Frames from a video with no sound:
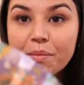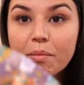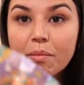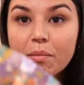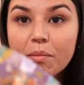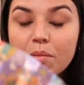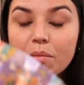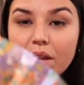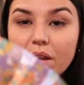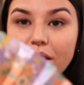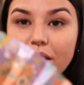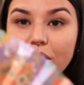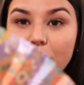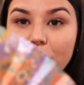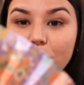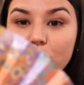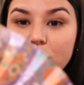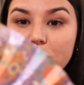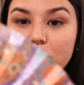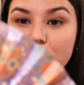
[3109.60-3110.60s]
I know
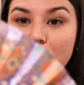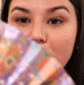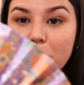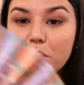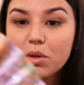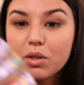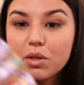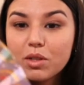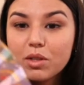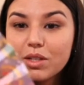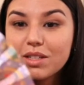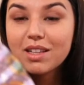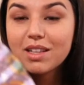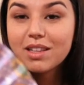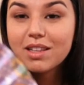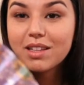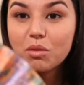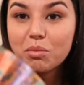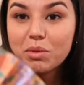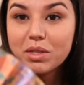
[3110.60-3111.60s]
everyone's paper looks a little
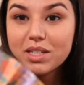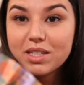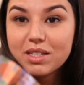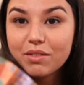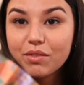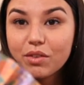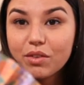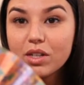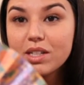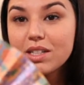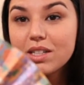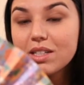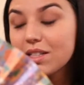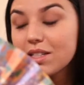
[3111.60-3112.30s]
bit different.